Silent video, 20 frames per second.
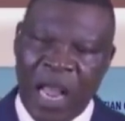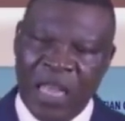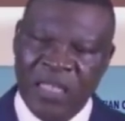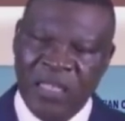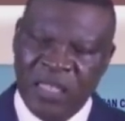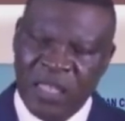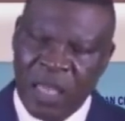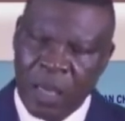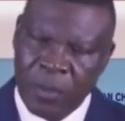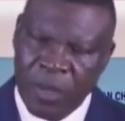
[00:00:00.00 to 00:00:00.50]

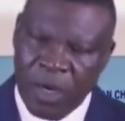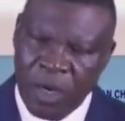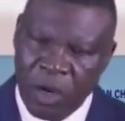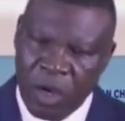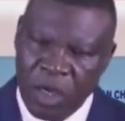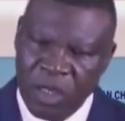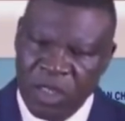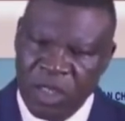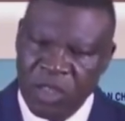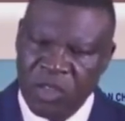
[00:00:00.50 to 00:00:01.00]
Accept the
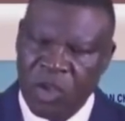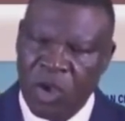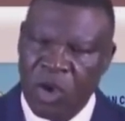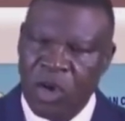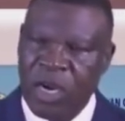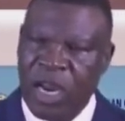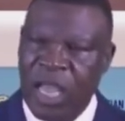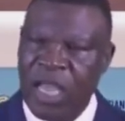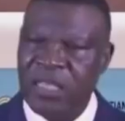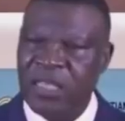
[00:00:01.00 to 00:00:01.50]
Lord
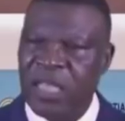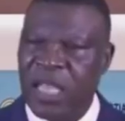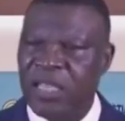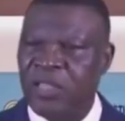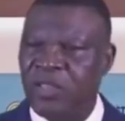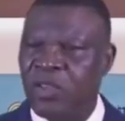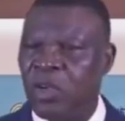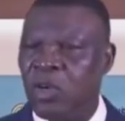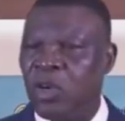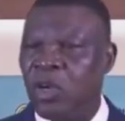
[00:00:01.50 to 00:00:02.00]
Jesus Christ
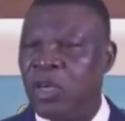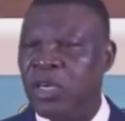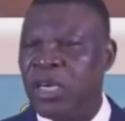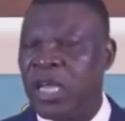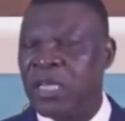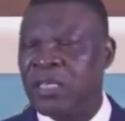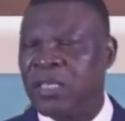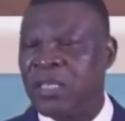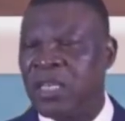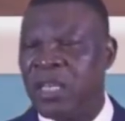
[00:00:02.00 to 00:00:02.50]
as your
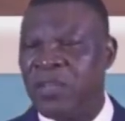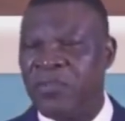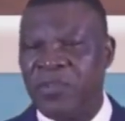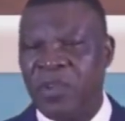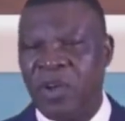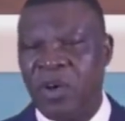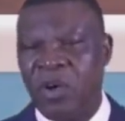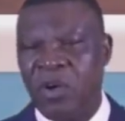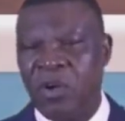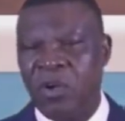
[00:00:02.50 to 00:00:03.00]
Lord and
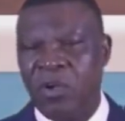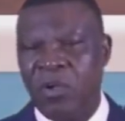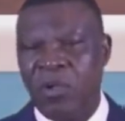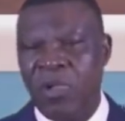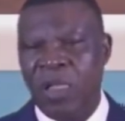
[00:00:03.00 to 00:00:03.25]
Savior.